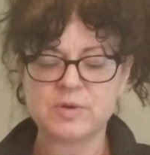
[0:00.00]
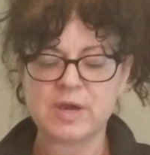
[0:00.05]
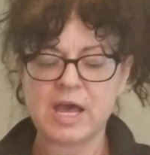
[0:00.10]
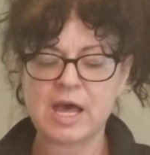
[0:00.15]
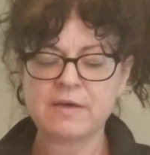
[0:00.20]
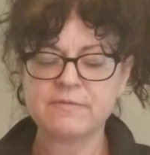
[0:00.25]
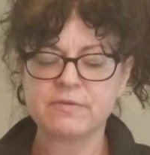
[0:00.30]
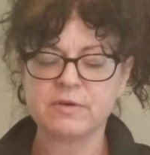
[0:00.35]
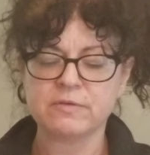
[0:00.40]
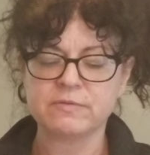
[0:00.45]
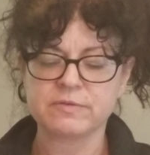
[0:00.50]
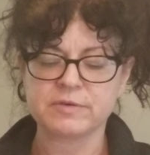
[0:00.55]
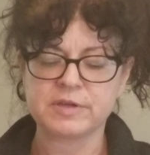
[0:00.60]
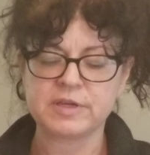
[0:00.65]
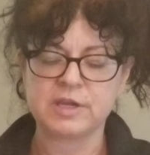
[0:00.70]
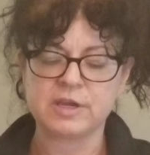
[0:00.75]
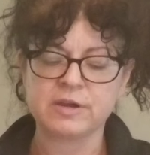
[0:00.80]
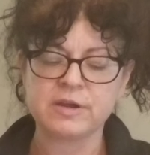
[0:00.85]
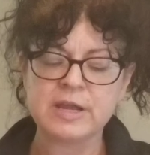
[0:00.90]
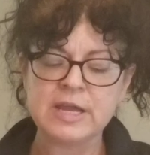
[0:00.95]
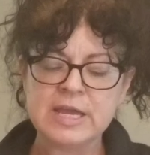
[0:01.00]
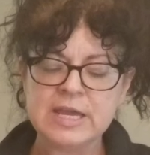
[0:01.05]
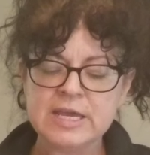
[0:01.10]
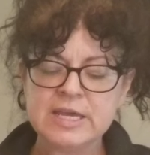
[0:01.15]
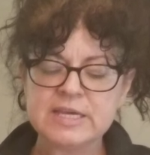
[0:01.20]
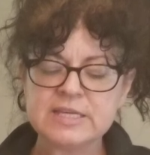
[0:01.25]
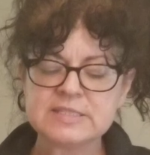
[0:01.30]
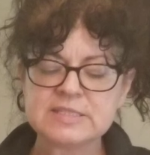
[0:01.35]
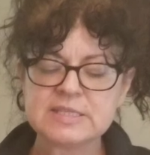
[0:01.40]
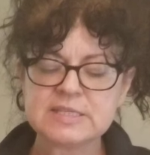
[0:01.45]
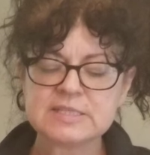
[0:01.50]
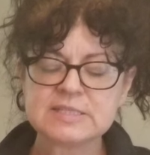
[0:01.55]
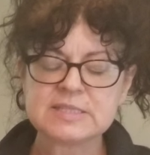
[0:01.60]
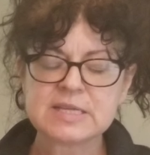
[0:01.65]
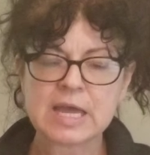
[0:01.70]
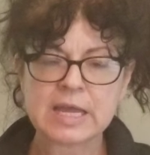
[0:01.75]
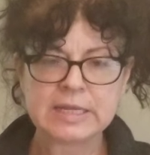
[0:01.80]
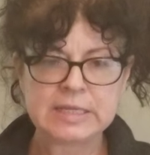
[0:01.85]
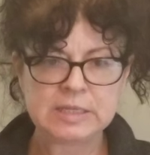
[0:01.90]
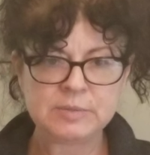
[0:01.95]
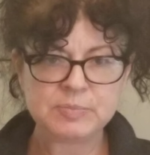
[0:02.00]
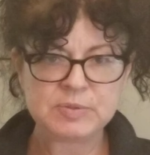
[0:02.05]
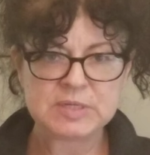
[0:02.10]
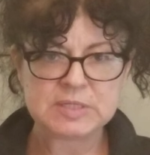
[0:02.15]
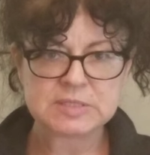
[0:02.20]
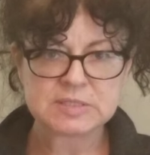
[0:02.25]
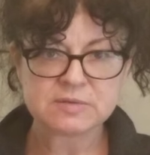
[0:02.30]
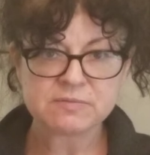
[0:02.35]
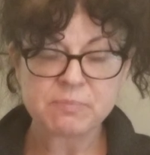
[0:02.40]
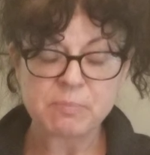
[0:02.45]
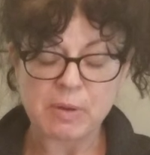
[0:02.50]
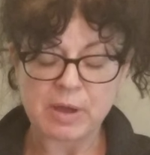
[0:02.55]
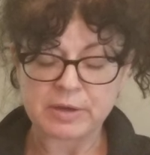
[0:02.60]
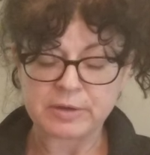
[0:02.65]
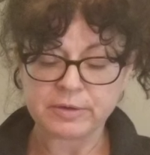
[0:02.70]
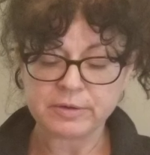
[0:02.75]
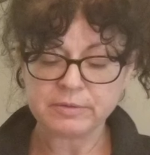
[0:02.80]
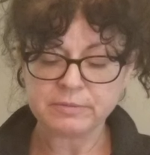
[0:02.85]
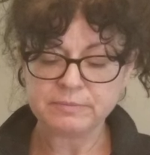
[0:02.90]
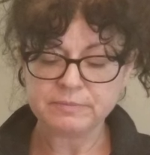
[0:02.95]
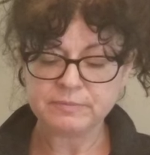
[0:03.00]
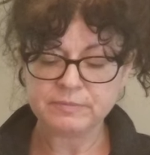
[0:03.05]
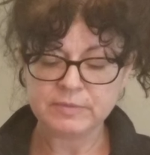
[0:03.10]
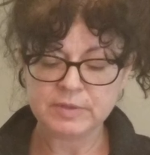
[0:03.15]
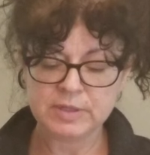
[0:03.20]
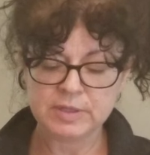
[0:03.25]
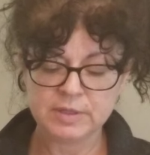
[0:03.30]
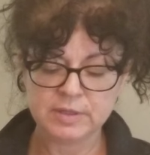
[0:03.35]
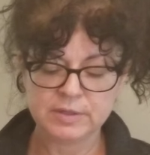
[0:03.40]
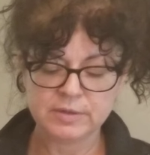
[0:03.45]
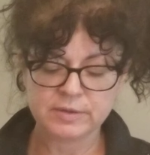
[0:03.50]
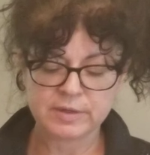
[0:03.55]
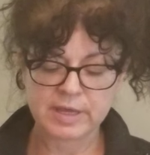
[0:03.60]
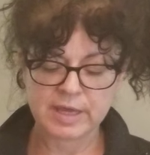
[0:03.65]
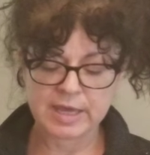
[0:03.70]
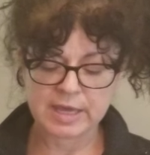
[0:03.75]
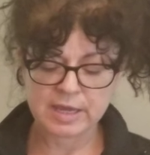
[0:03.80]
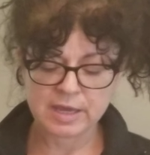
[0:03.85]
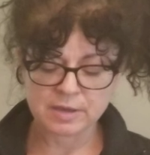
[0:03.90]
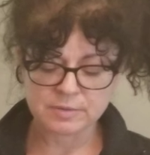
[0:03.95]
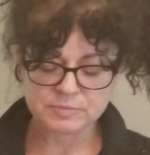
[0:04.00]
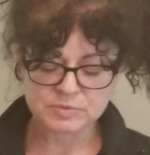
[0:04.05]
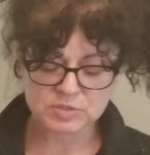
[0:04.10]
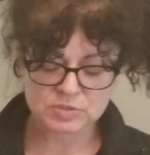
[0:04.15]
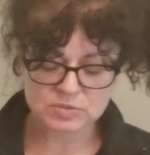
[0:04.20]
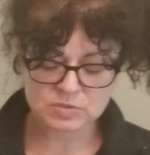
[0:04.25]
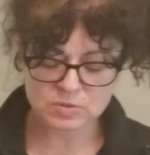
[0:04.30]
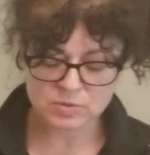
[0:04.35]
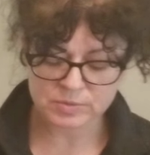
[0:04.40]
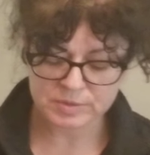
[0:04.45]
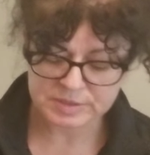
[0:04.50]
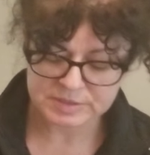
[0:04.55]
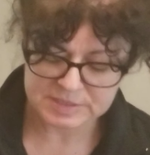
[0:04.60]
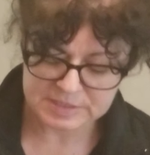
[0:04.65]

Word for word: have over here is this tiny piece of butter. Okay, I'm just going